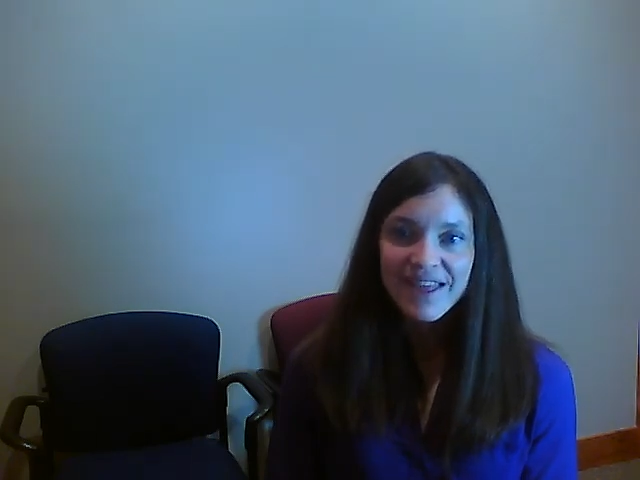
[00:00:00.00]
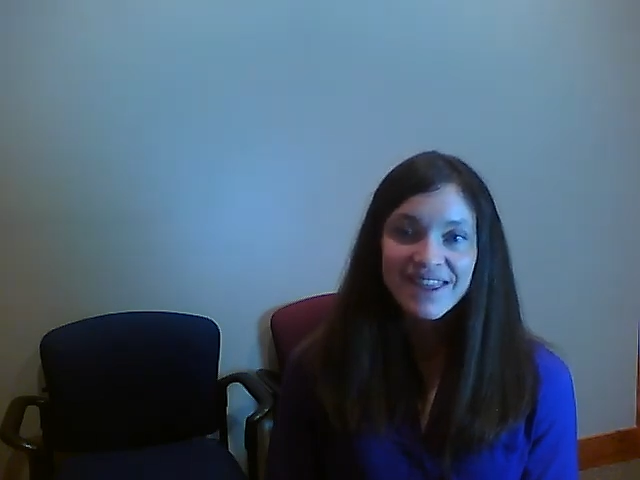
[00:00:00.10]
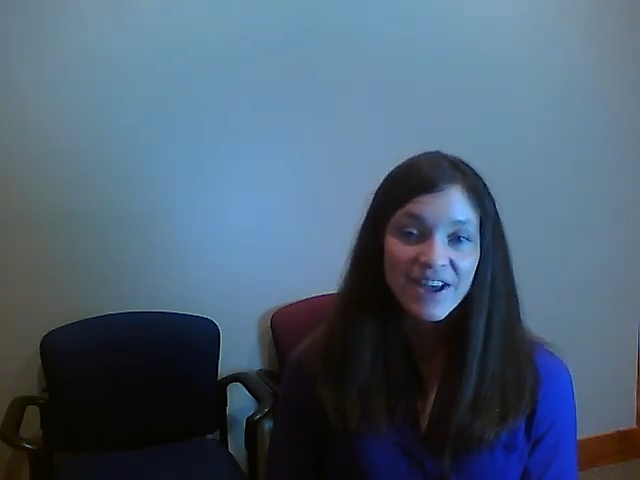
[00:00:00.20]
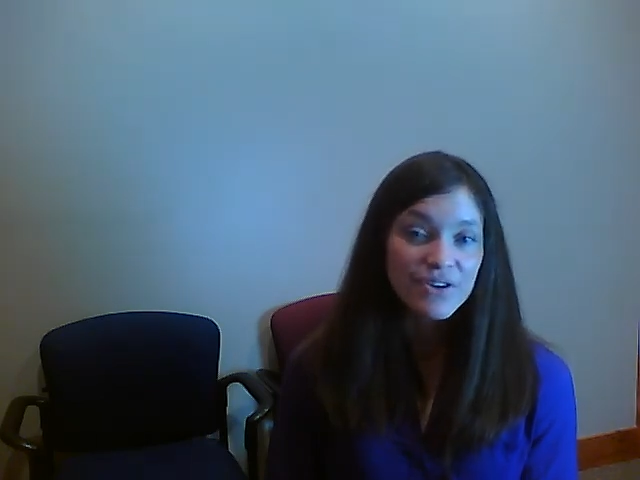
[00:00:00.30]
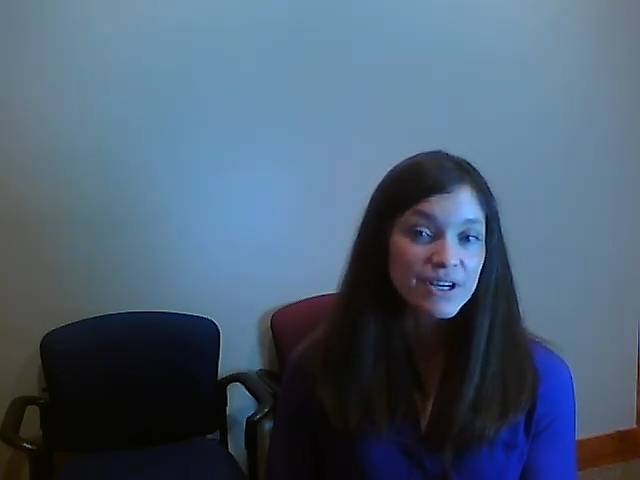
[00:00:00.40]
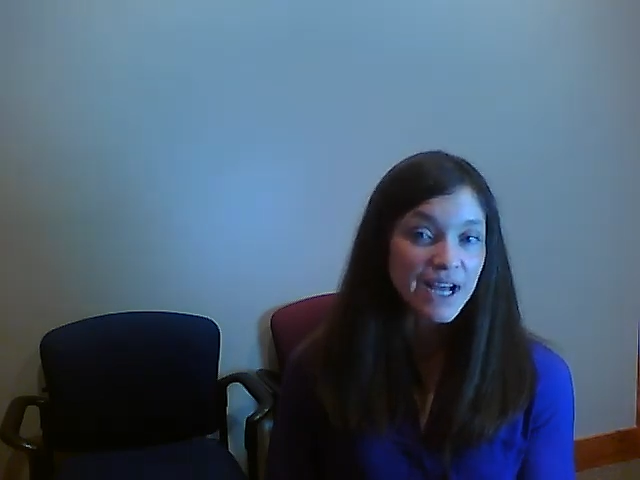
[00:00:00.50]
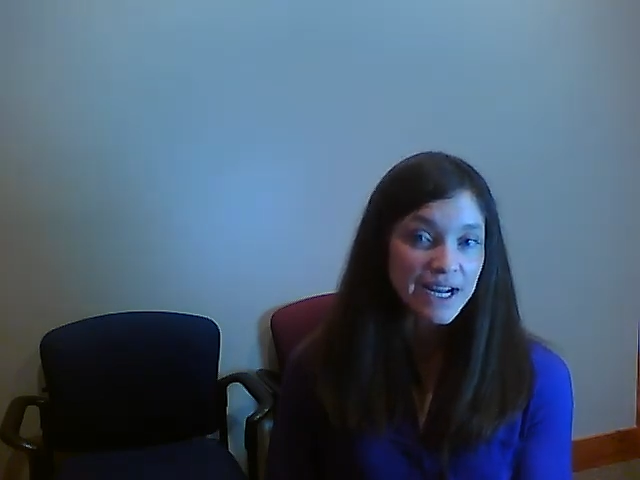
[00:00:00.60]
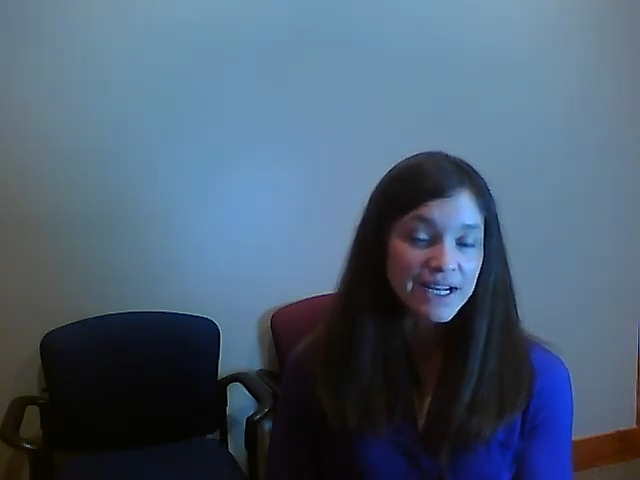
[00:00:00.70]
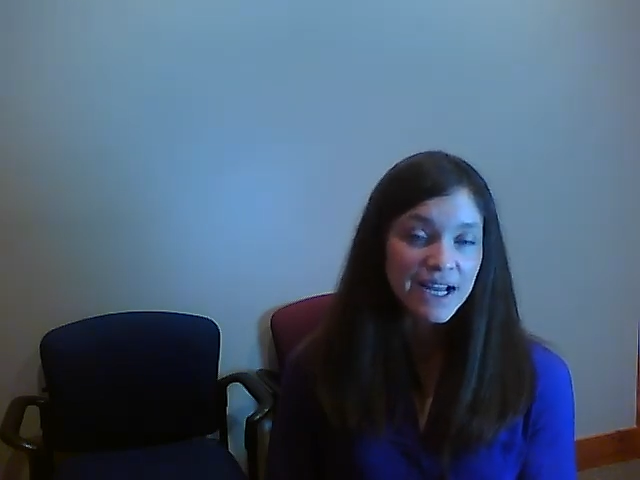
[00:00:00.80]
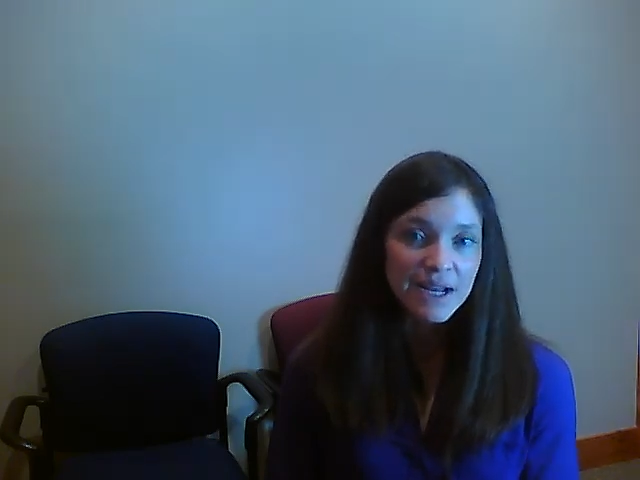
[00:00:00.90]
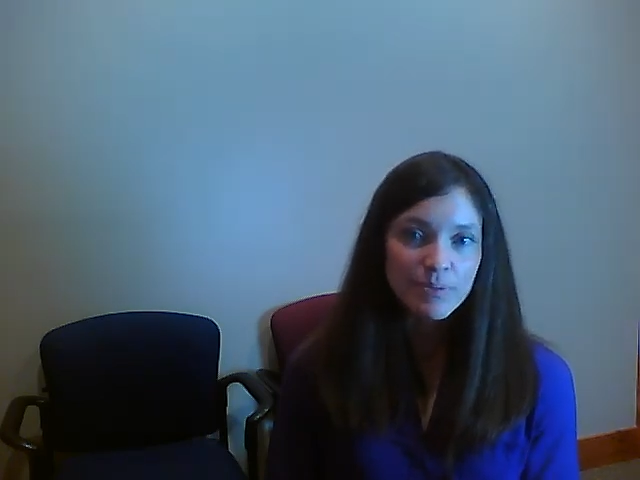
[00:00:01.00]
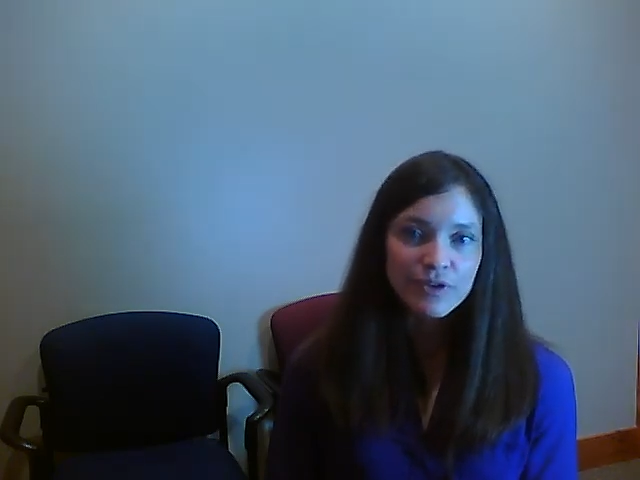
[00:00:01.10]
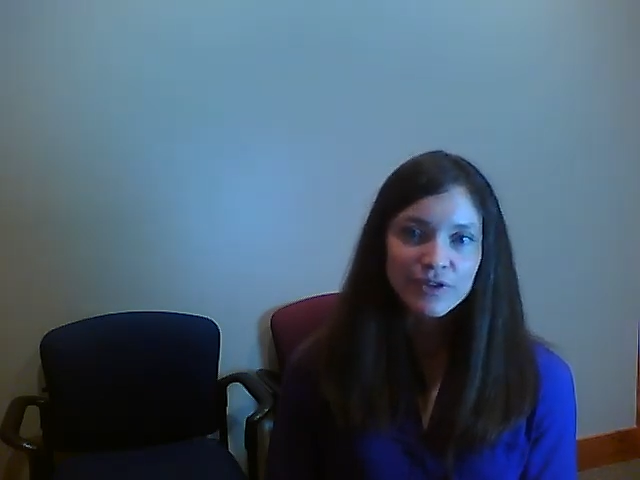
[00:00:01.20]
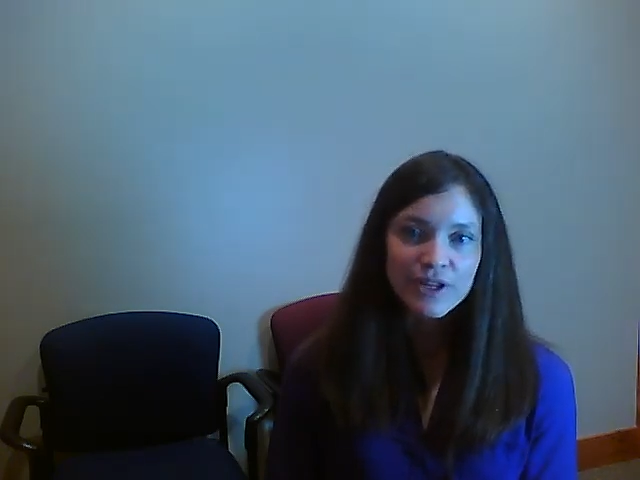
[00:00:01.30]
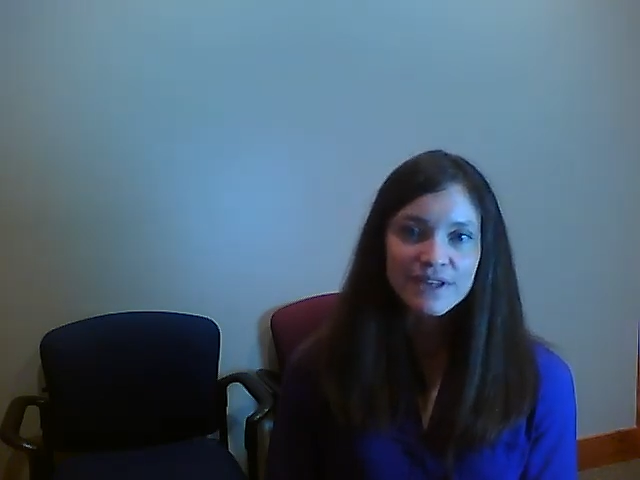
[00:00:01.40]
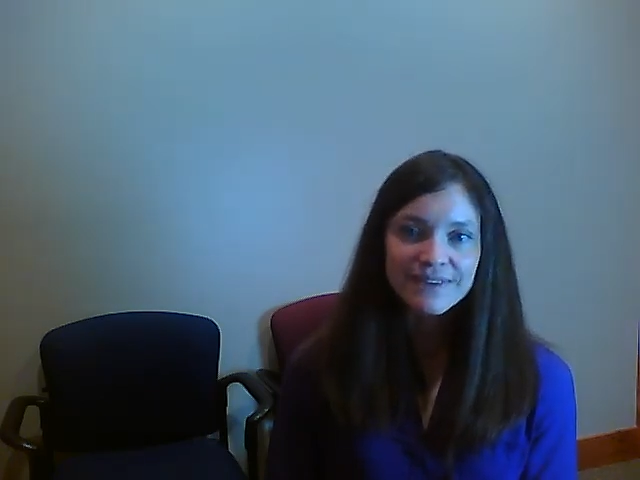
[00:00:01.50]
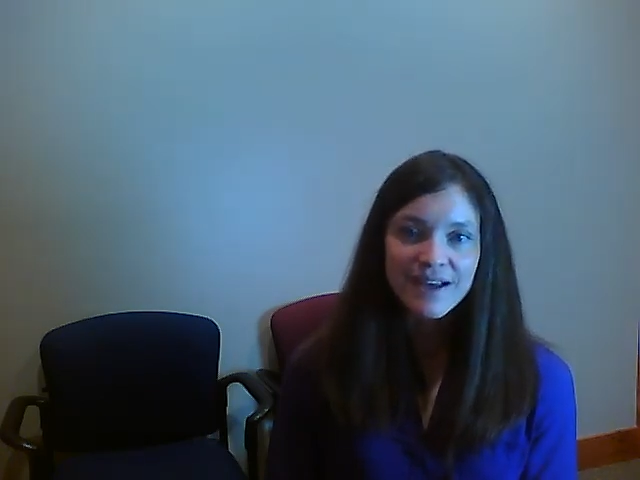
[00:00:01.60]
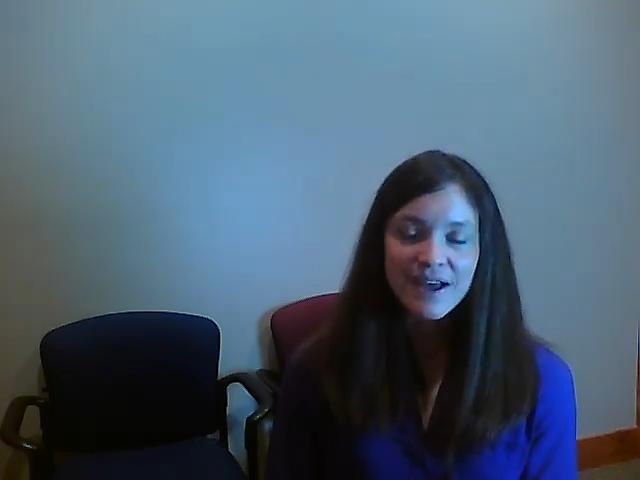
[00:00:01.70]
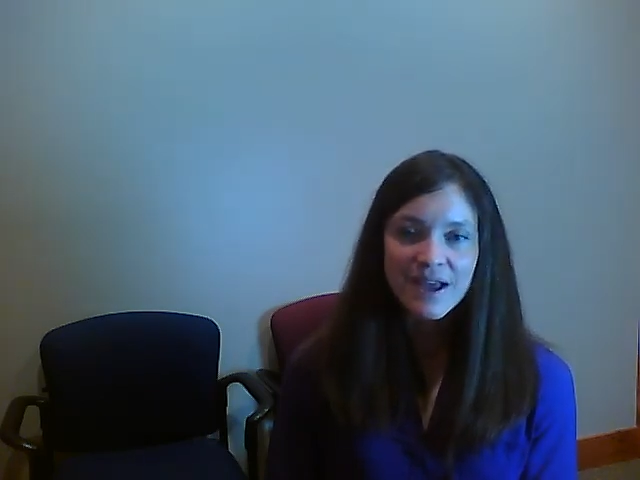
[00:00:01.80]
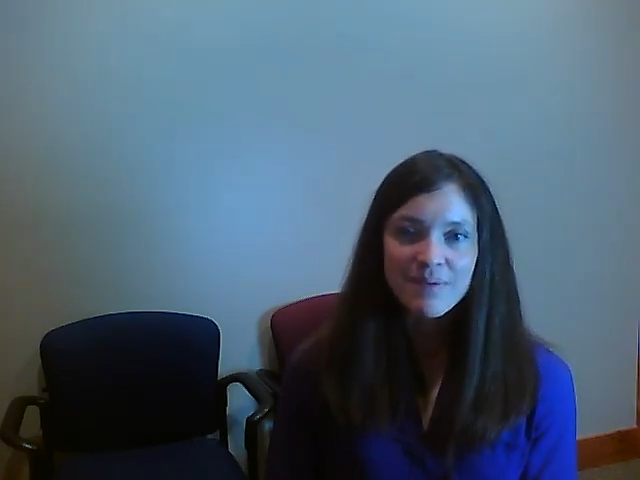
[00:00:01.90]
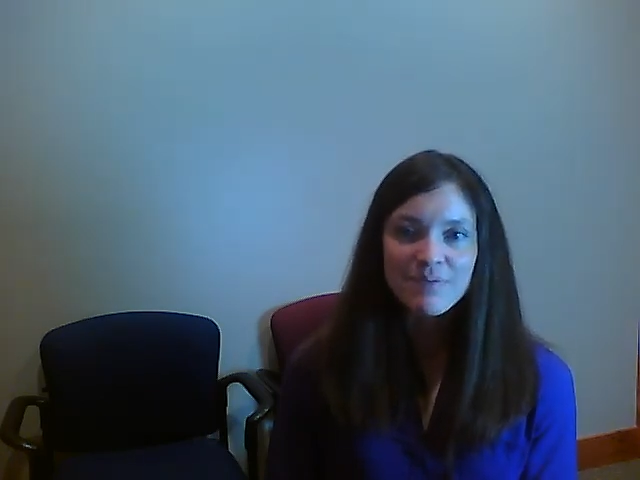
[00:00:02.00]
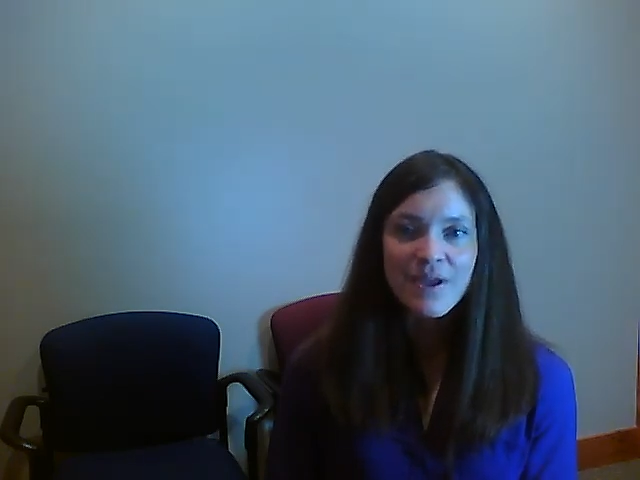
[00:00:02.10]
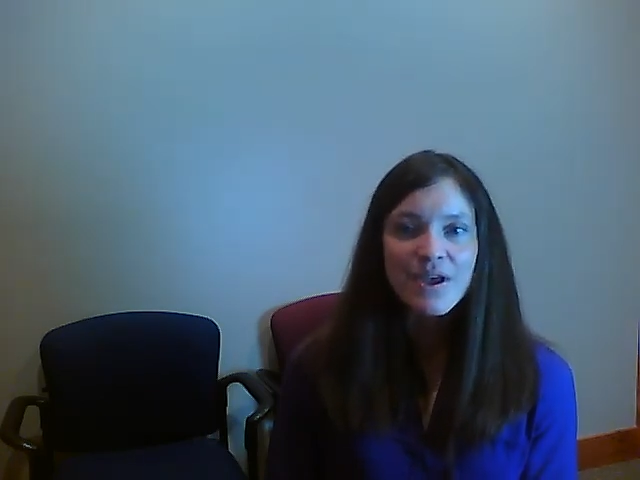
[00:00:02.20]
The other 99% of the time,